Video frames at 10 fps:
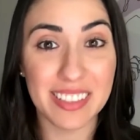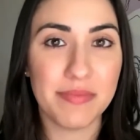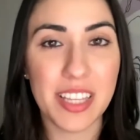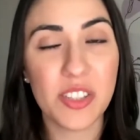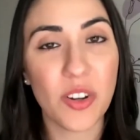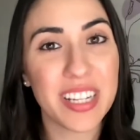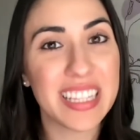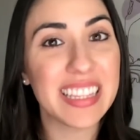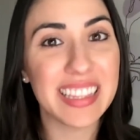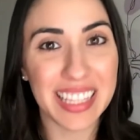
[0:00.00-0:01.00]
They started
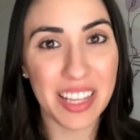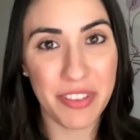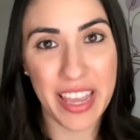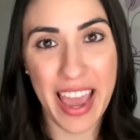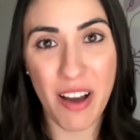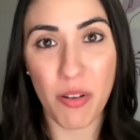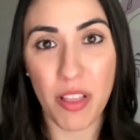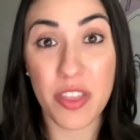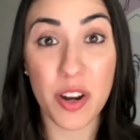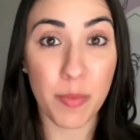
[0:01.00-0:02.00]
living out
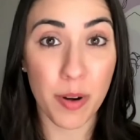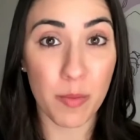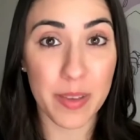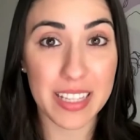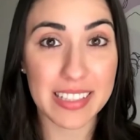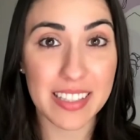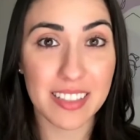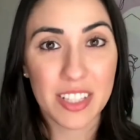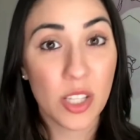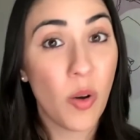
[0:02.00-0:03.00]
their purpose.
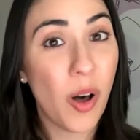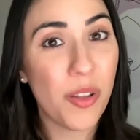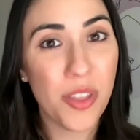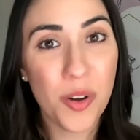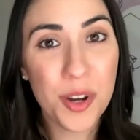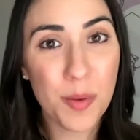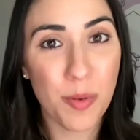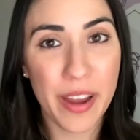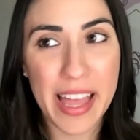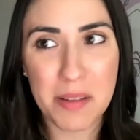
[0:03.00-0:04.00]
So although your
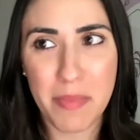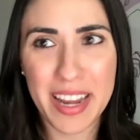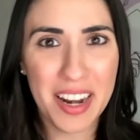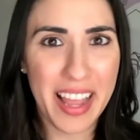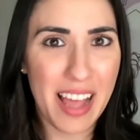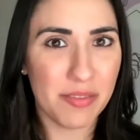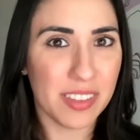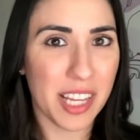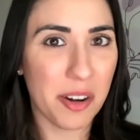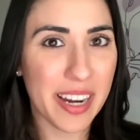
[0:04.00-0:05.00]
brand may not have
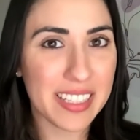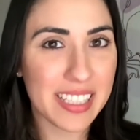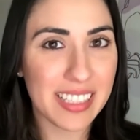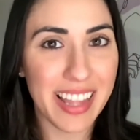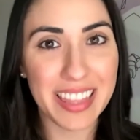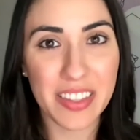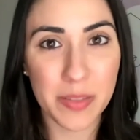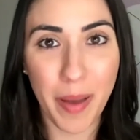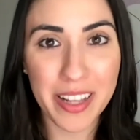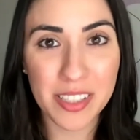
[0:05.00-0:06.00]
lyrics like the
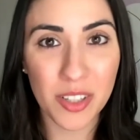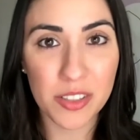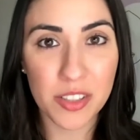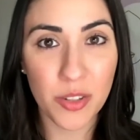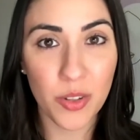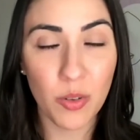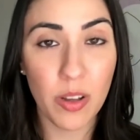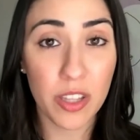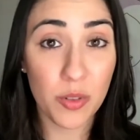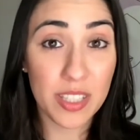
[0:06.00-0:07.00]
Spice Girls do,
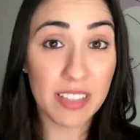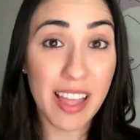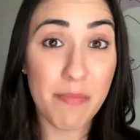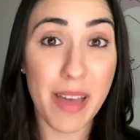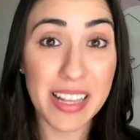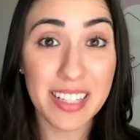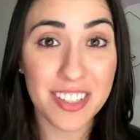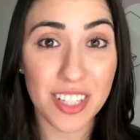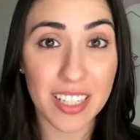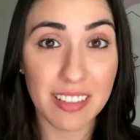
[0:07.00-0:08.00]
you still have
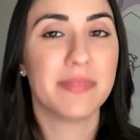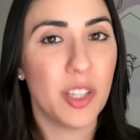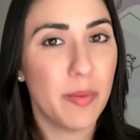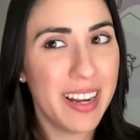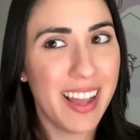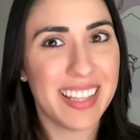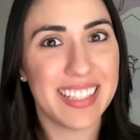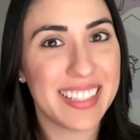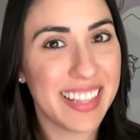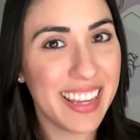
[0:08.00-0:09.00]
messaging. You may not
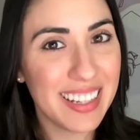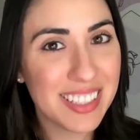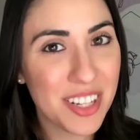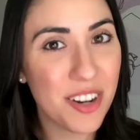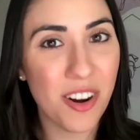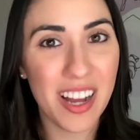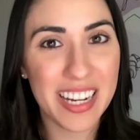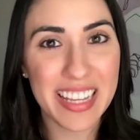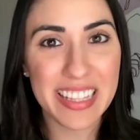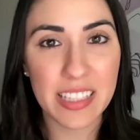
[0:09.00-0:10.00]
sing to your
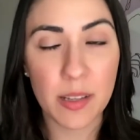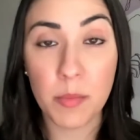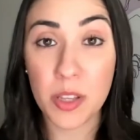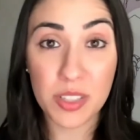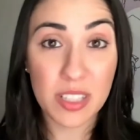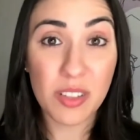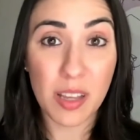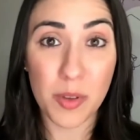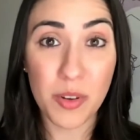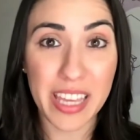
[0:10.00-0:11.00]
audience, but you still
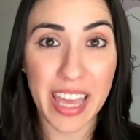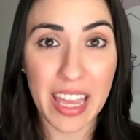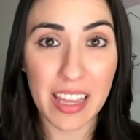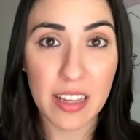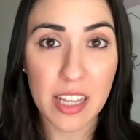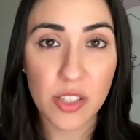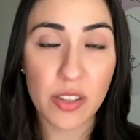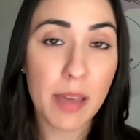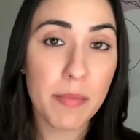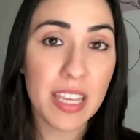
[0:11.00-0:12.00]
communicate. So
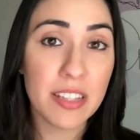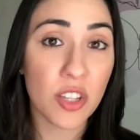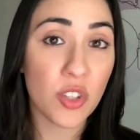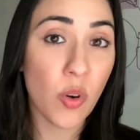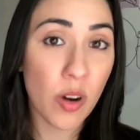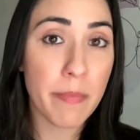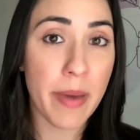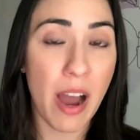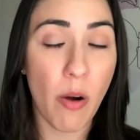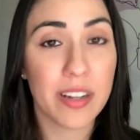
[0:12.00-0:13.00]
that means you're
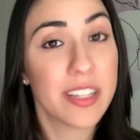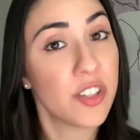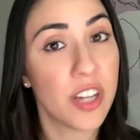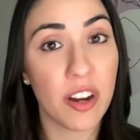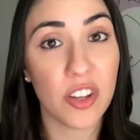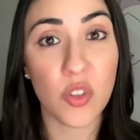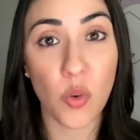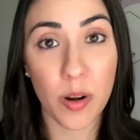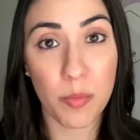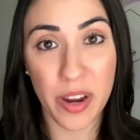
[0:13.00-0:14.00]
empowered to share
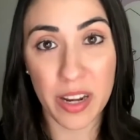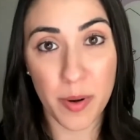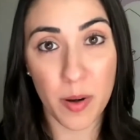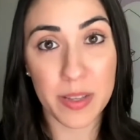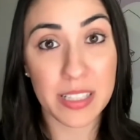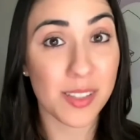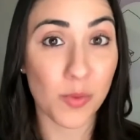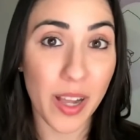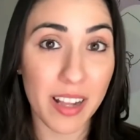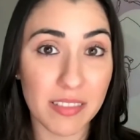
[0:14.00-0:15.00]
your brand purpose as
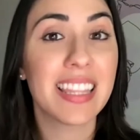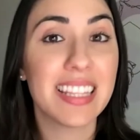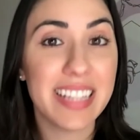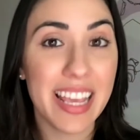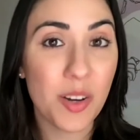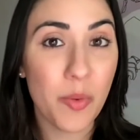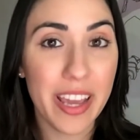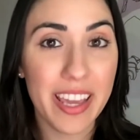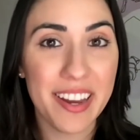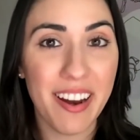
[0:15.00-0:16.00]
well. The
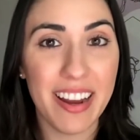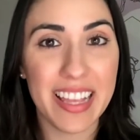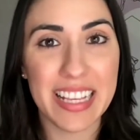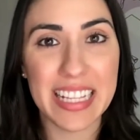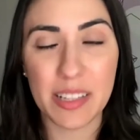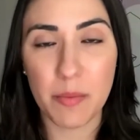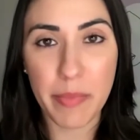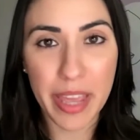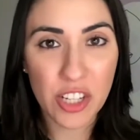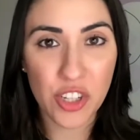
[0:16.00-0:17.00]
takeaway here is
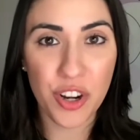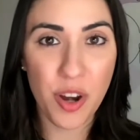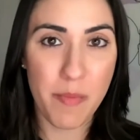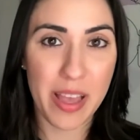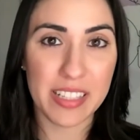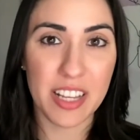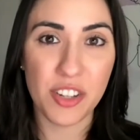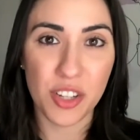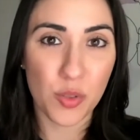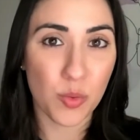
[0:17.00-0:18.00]
make sure your message
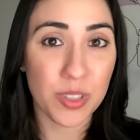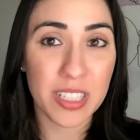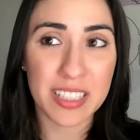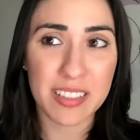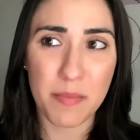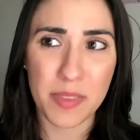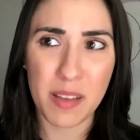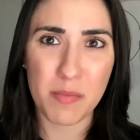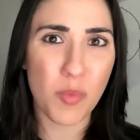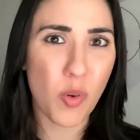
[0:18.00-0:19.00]
is rooted in
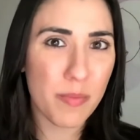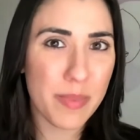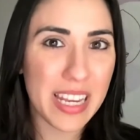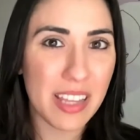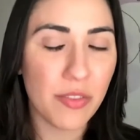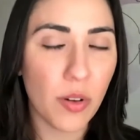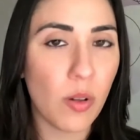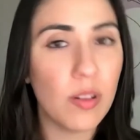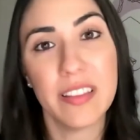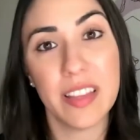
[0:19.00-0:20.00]
something more
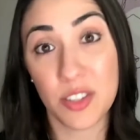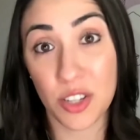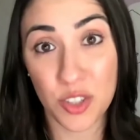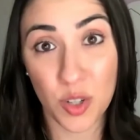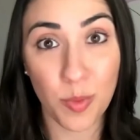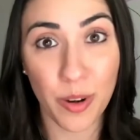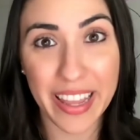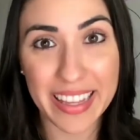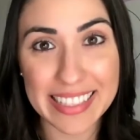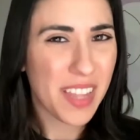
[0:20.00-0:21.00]
meaningful than just your brand.